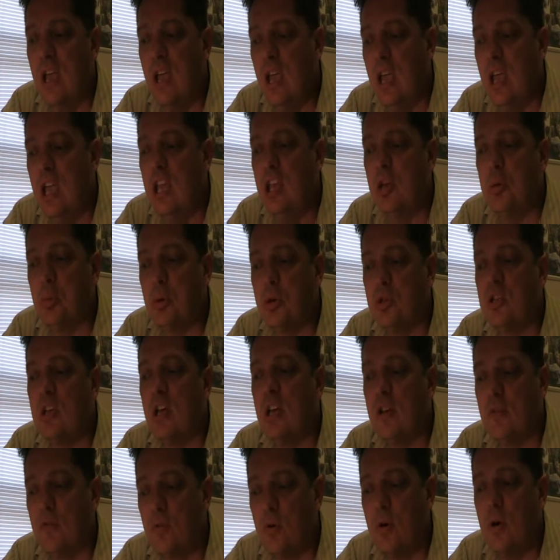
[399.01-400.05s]
80%
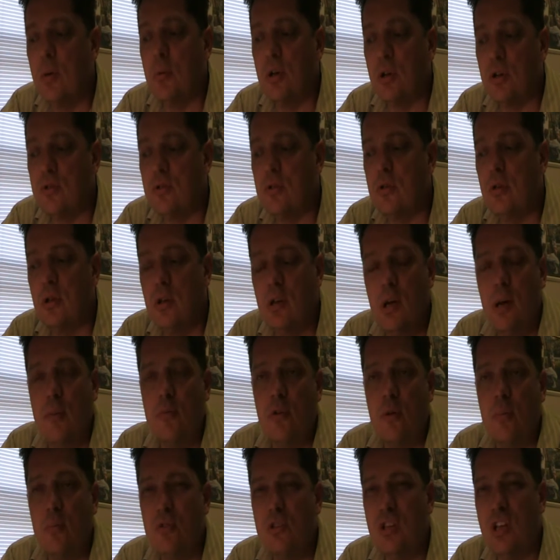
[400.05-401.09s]
of criminals come
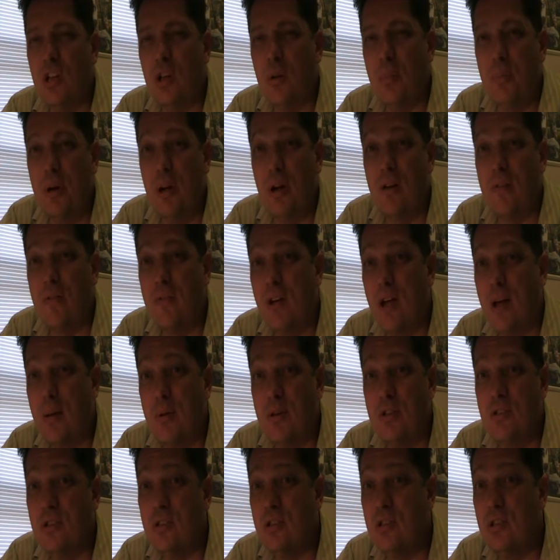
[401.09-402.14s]
from single-parent
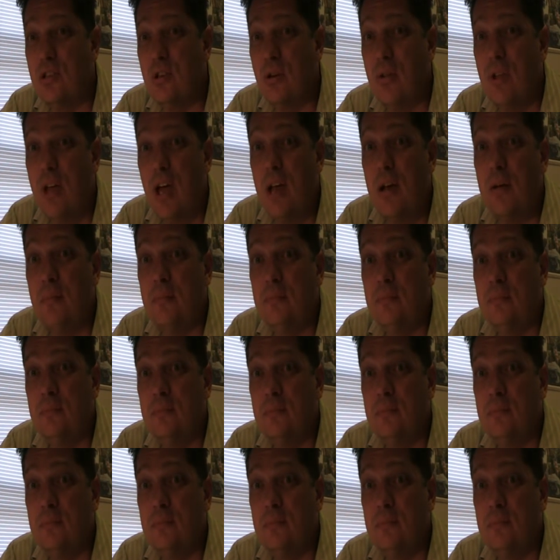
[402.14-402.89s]
families. Did you know that?